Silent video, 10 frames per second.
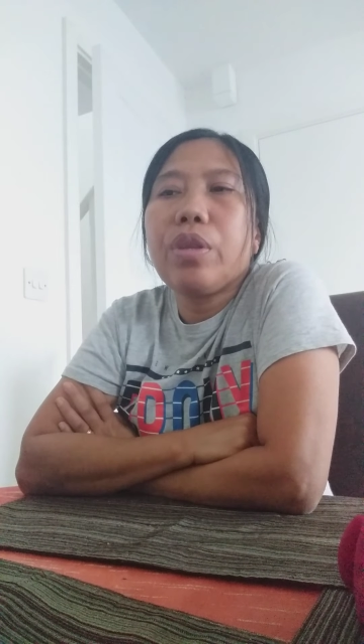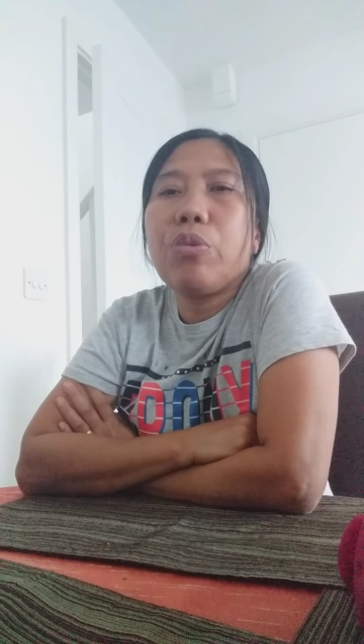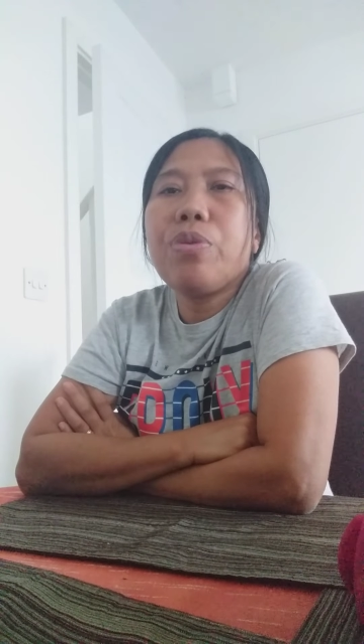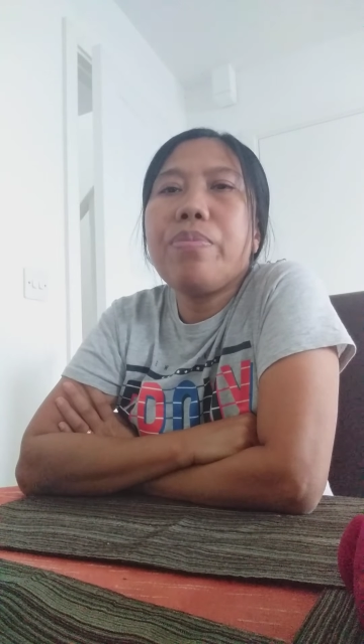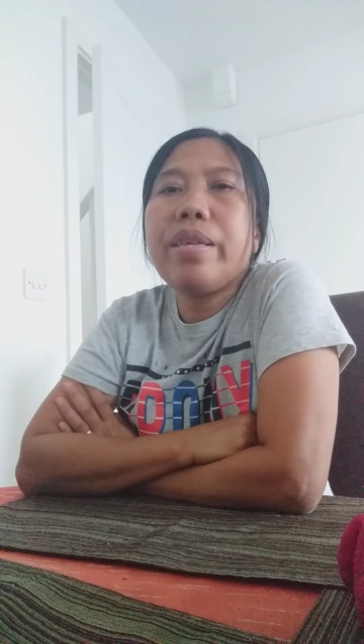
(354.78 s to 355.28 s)

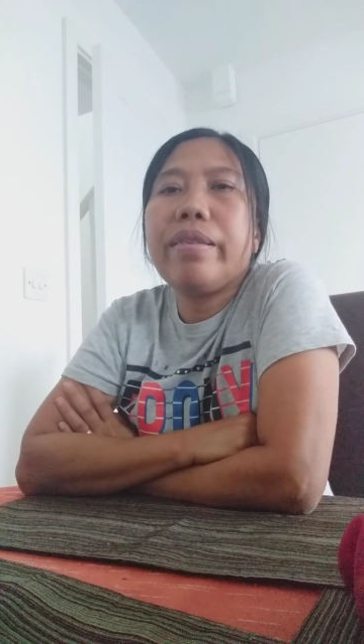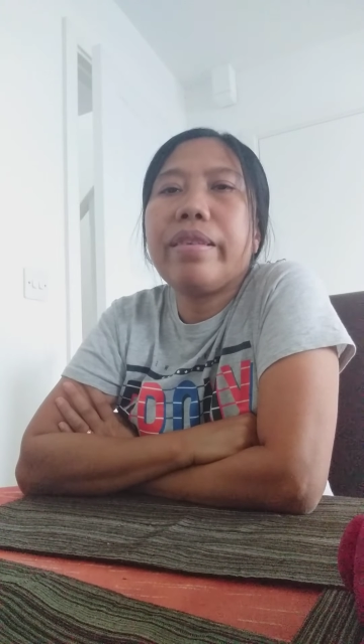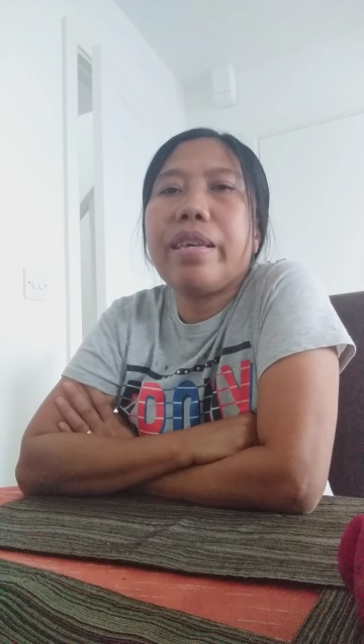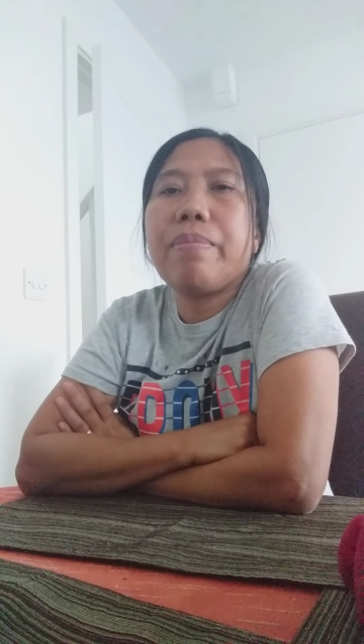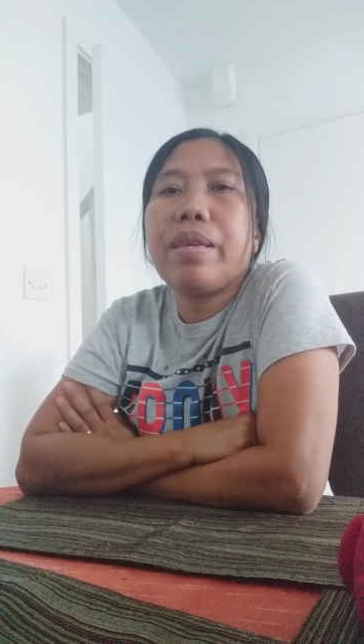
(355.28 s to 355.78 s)
we miss
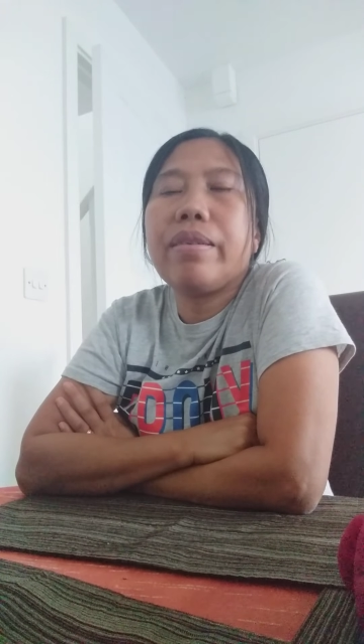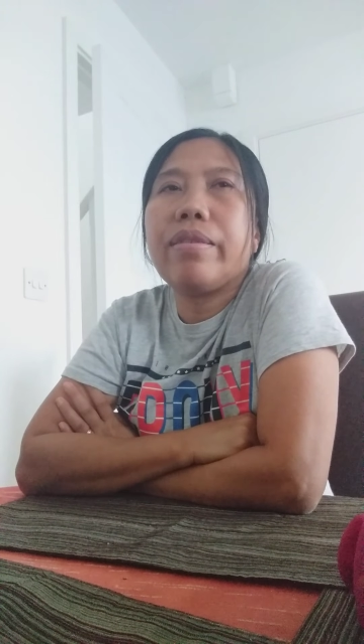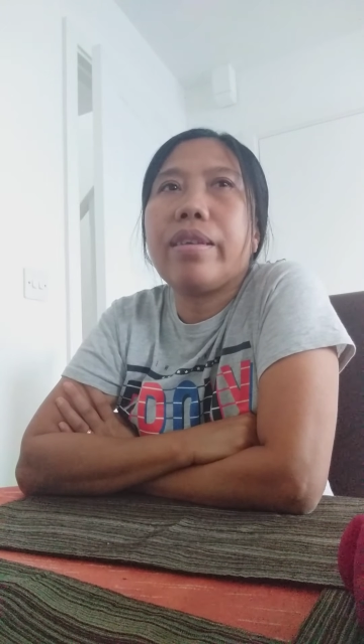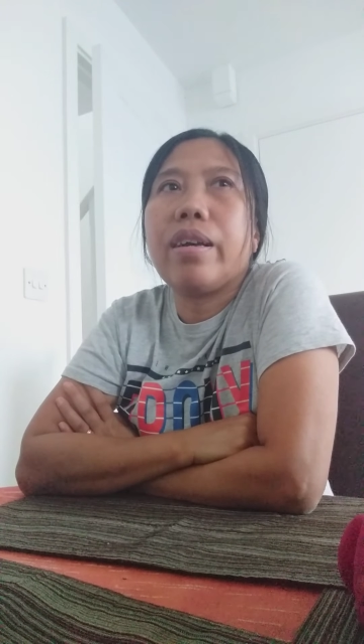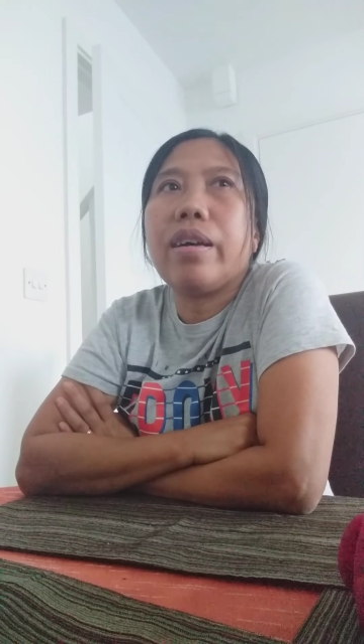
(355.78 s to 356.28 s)
him,
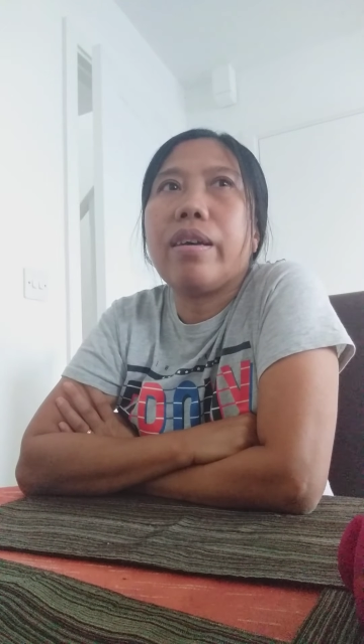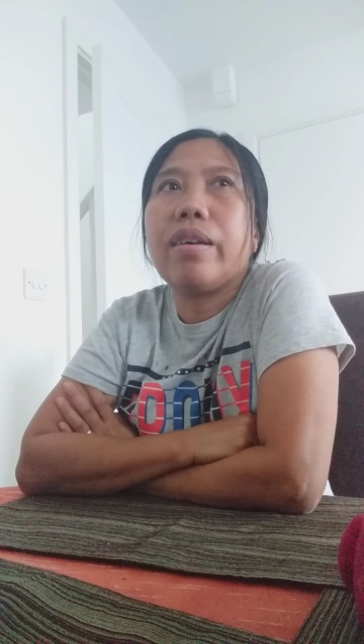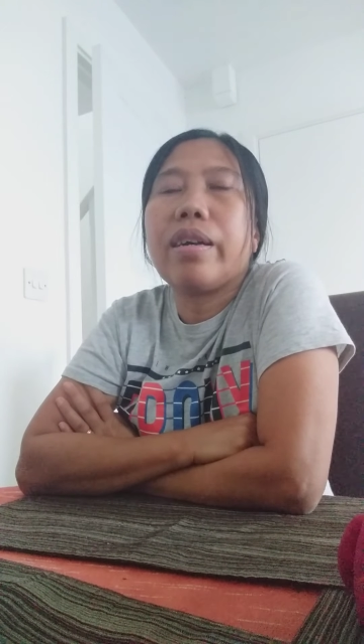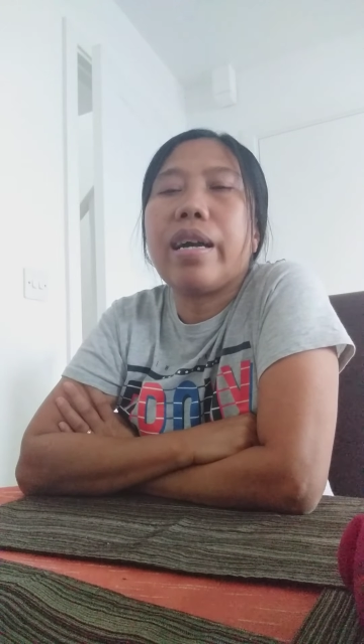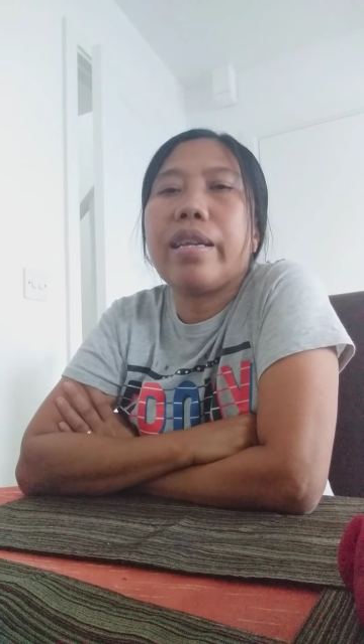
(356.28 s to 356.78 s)
his
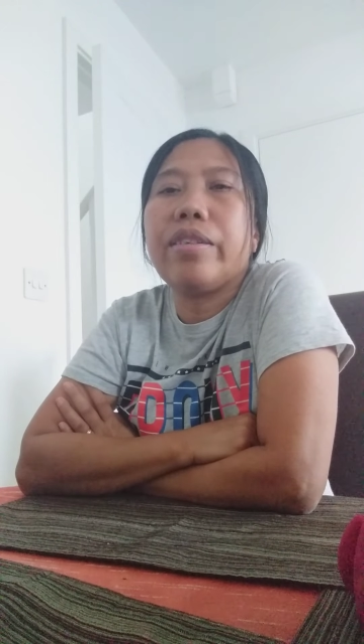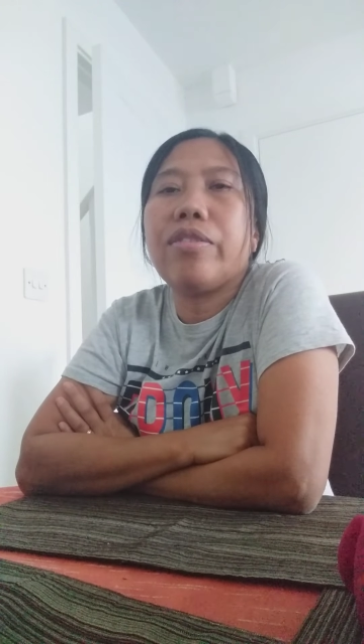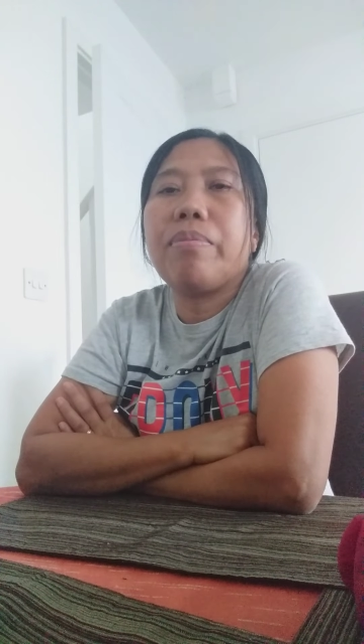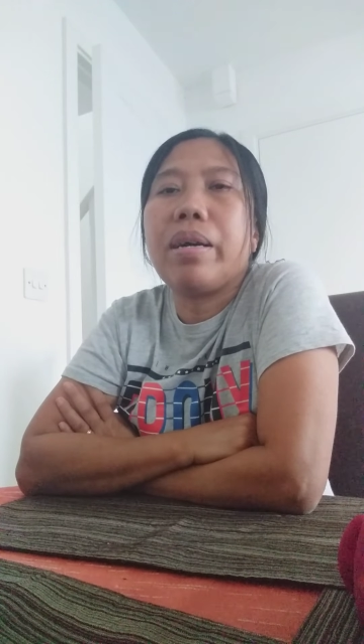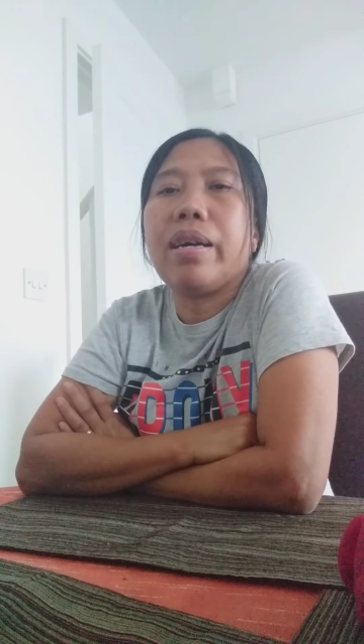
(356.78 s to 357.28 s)

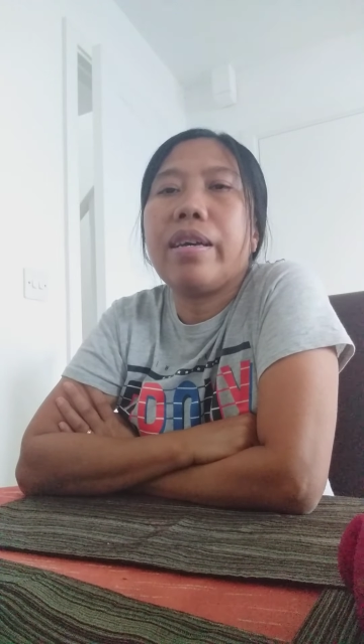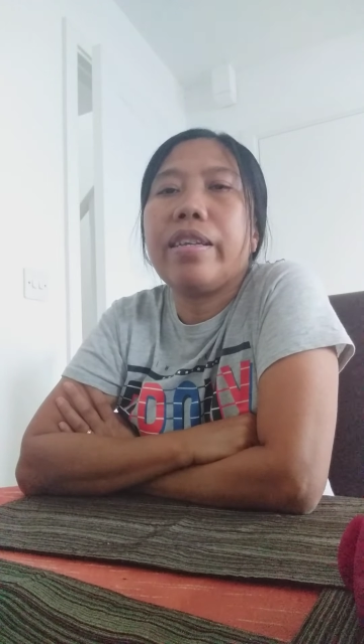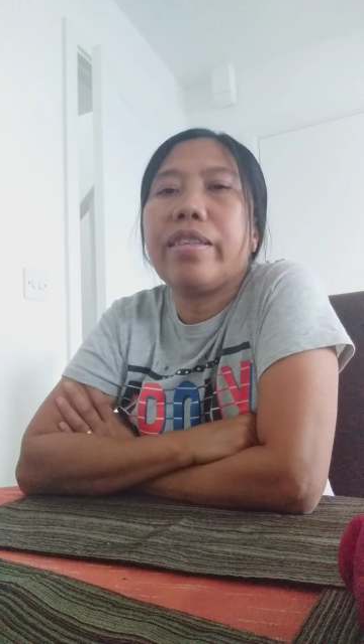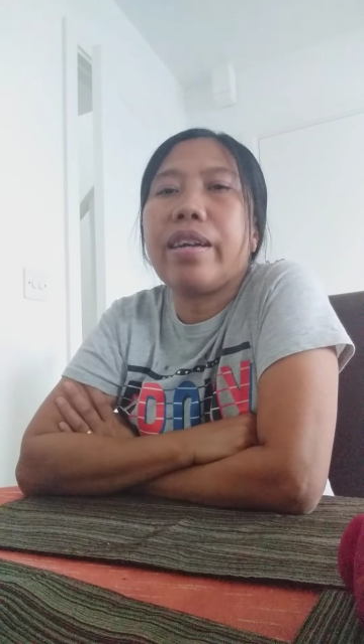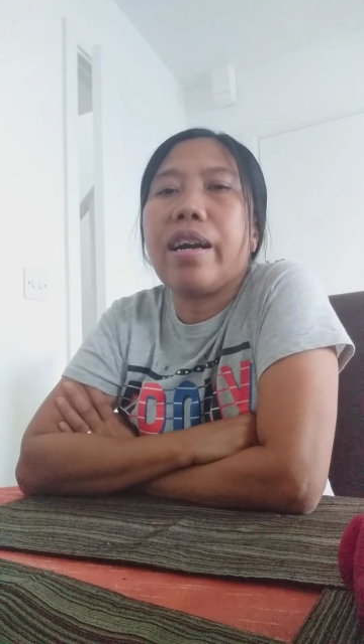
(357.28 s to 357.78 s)
charisma,
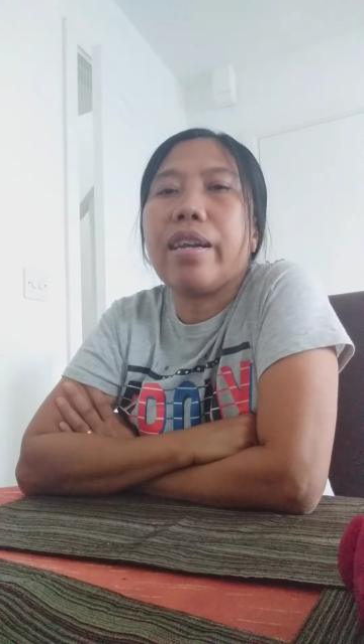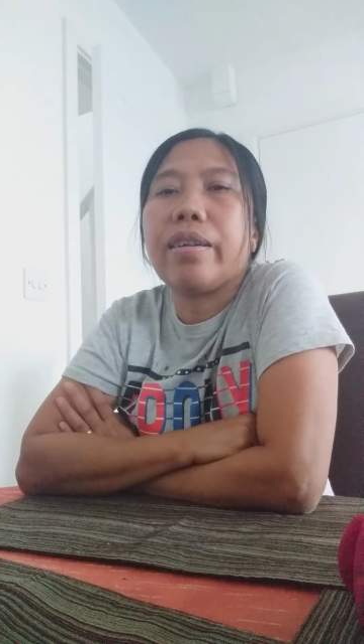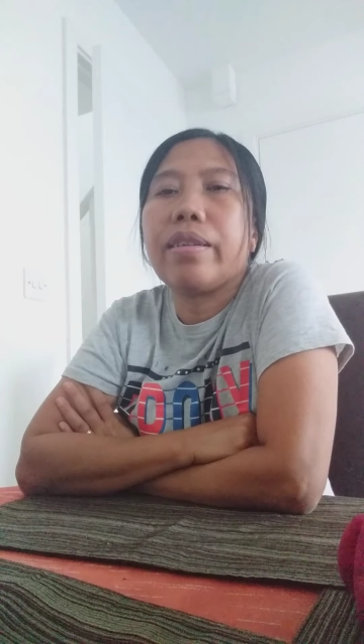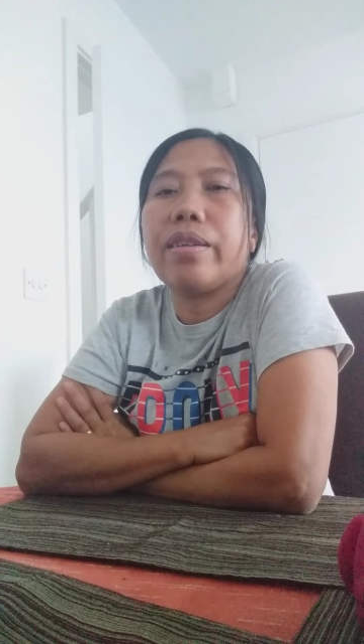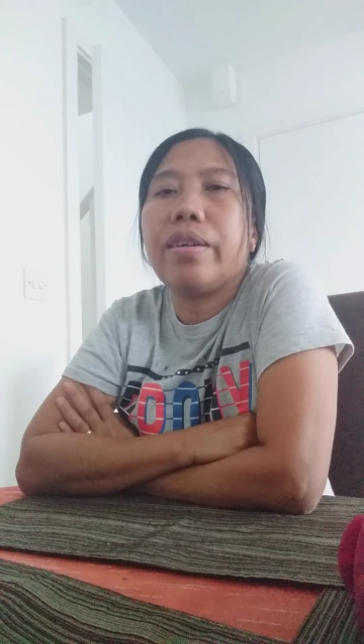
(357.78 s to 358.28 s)
his
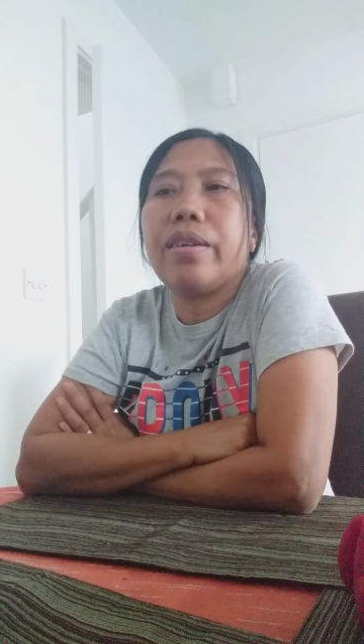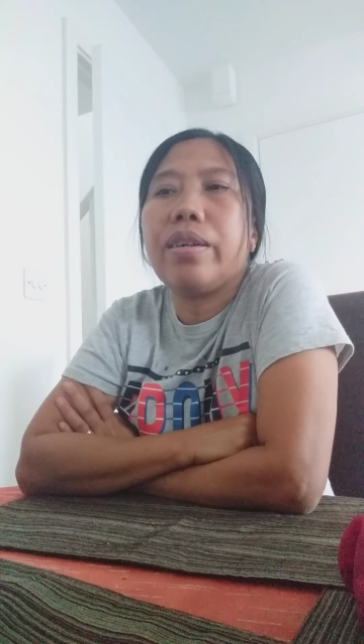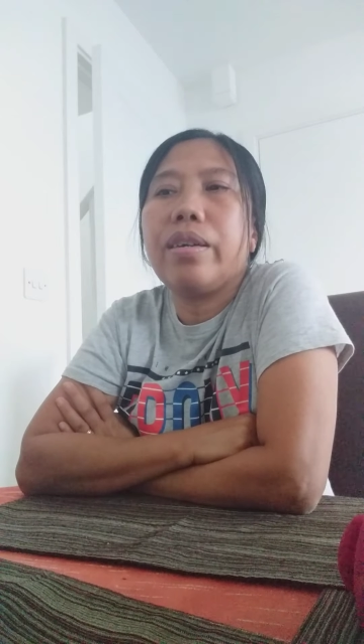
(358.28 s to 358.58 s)
character.